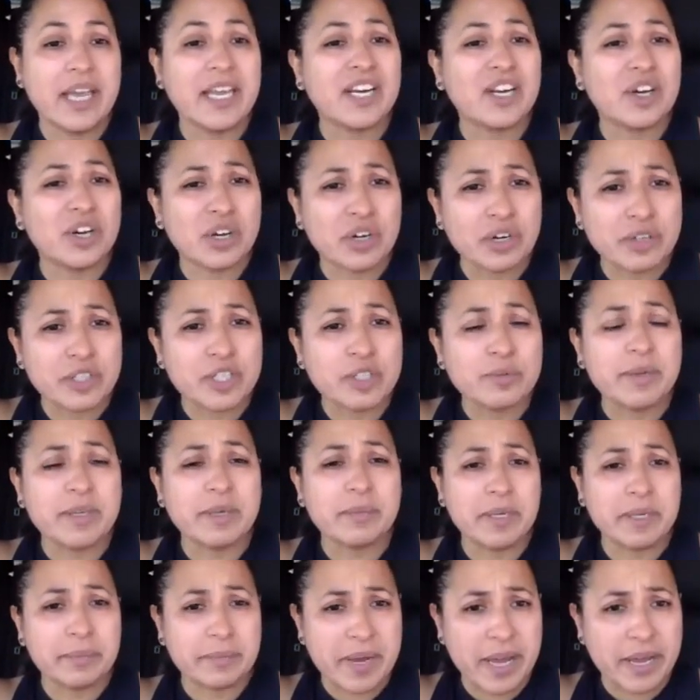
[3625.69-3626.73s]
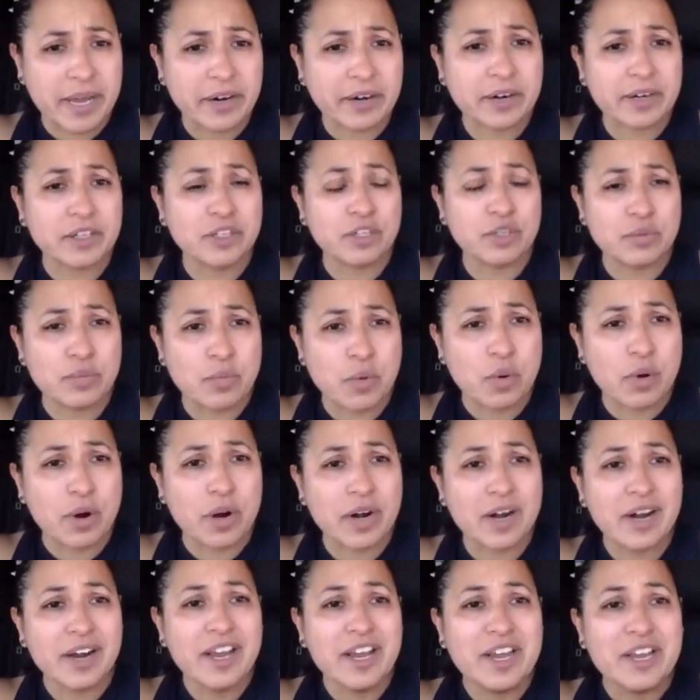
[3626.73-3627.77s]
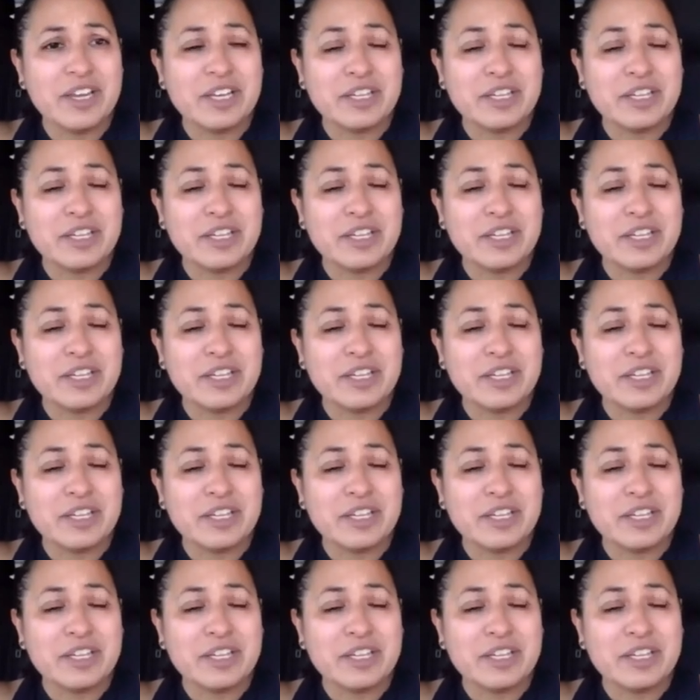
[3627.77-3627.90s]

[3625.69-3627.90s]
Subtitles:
encourage me to be better and do more.